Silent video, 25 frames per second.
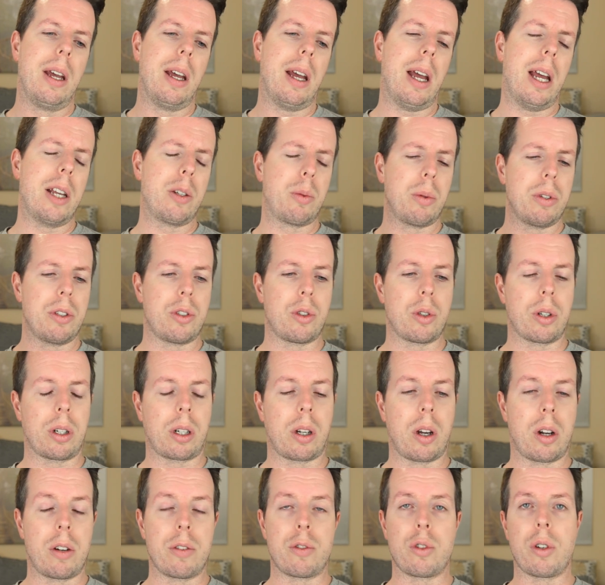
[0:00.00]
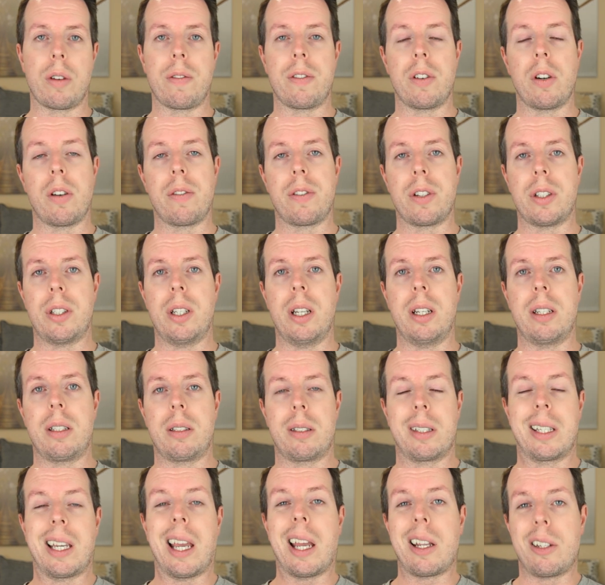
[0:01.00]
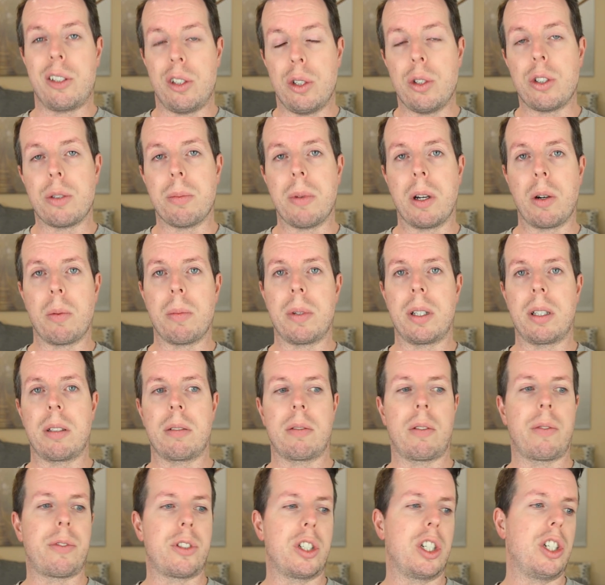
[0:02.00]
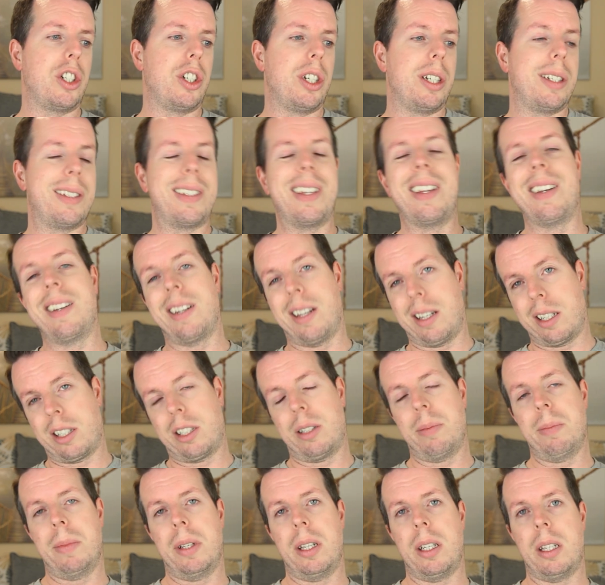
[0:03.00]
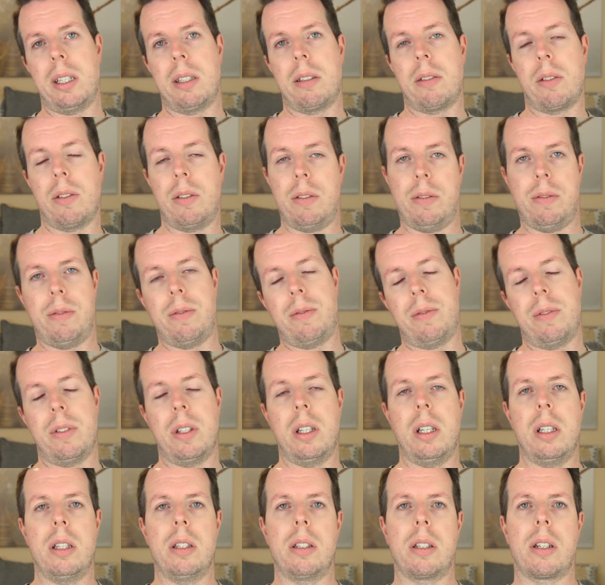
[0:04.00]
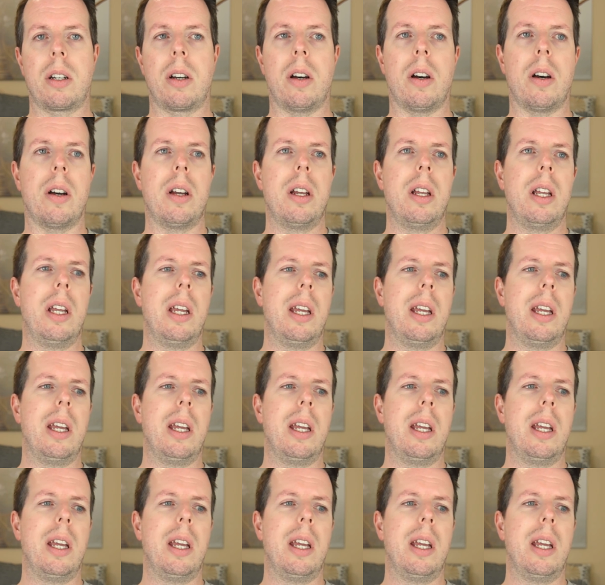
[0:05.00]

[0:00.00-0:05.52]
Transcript: As we were kind of driving off, I said, "Can you smell me?" Obviously, she's sitting next to me kind of in the car.